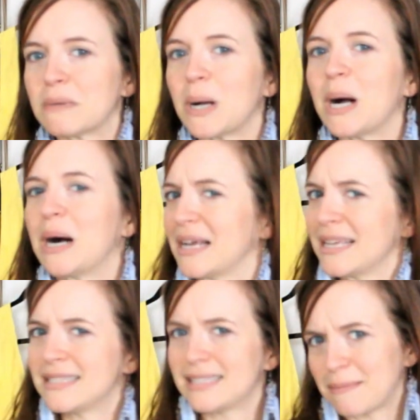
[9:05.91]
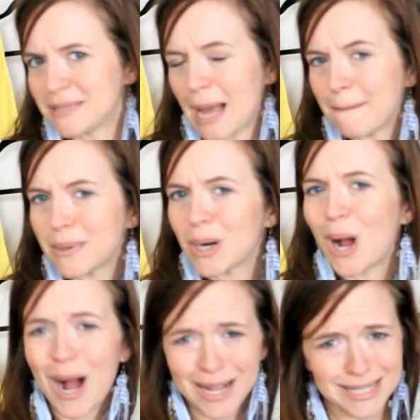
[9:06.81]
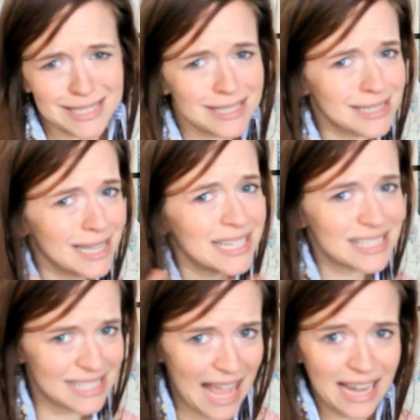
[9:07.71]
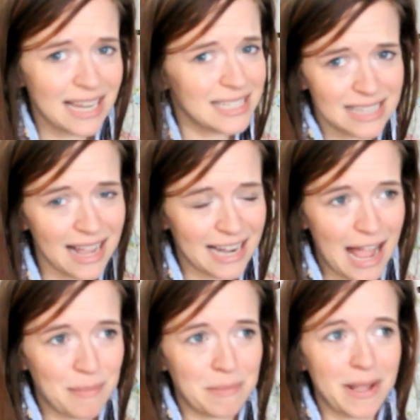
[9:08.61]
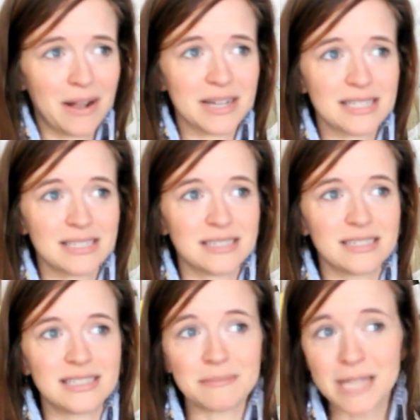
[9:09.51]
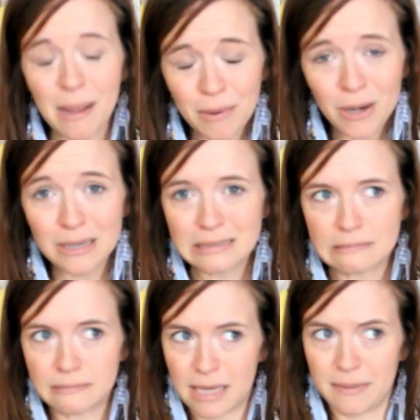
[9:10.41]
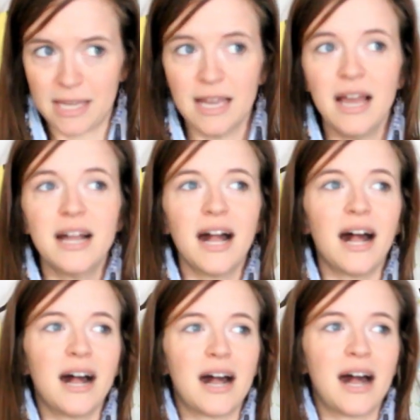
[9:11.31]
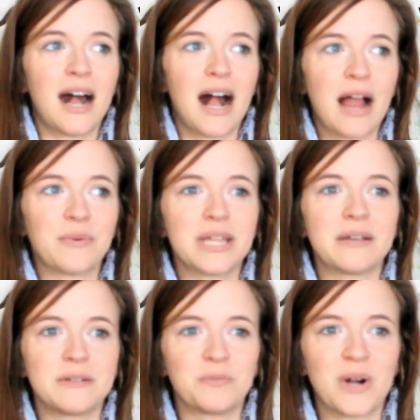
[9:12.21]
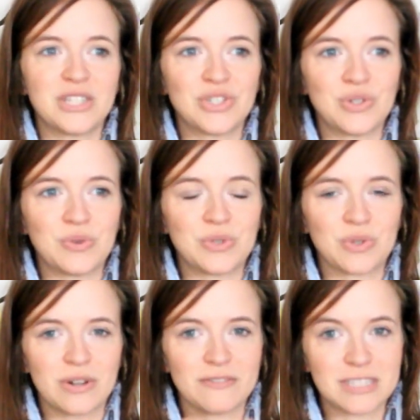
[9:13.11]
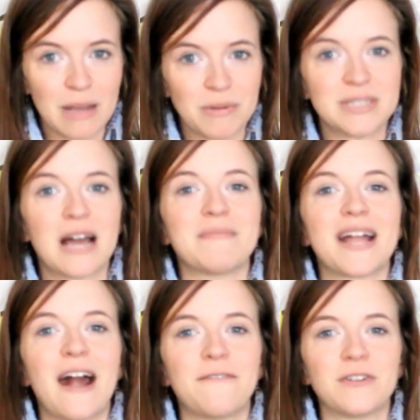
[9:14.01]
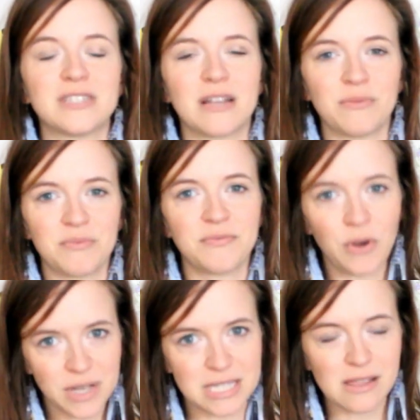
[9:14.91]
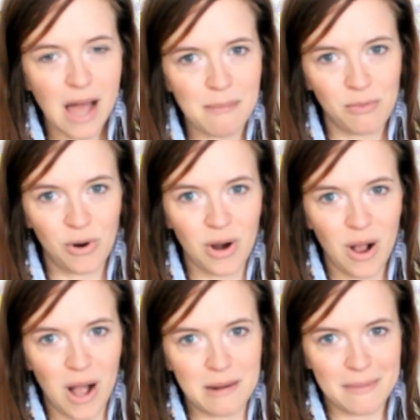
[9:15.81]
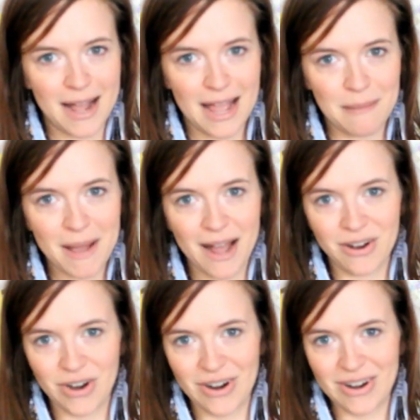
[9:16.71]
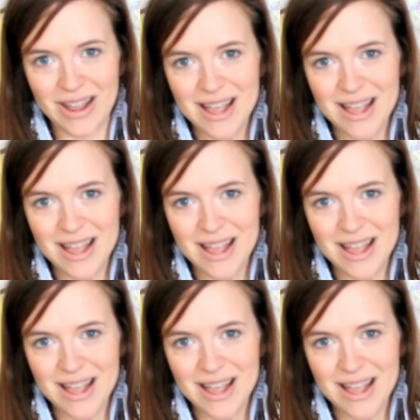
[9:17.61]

August, September. August is insane. It's not going to happen by August. September, maybe. I really want to sort of double down my efforts and focus a lot more on my pattern